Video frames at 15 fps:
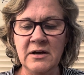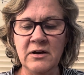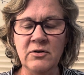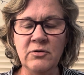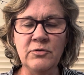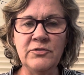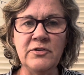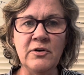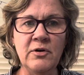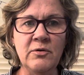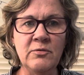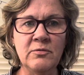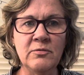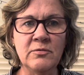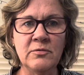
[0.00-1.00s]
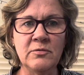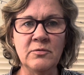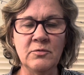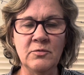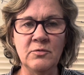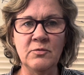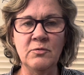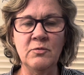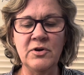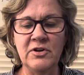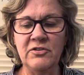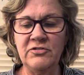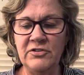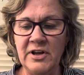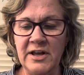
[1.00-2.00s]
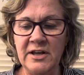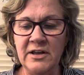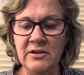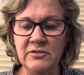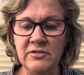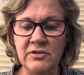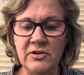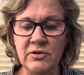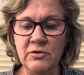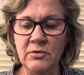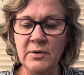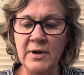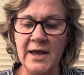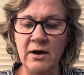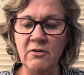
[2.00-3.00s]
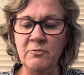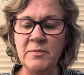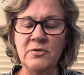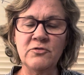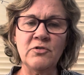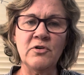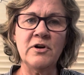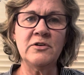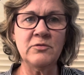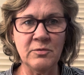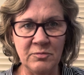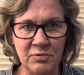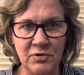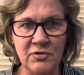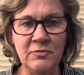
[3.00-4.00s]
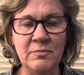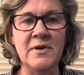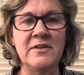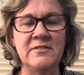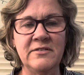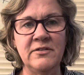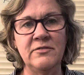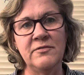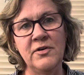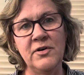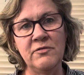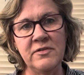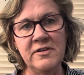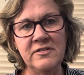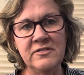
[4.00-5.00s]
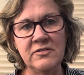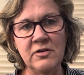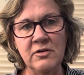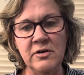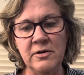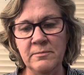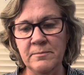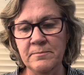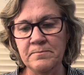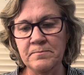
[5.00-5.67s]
Also want to share to you how I've been trying to improve myself over this time.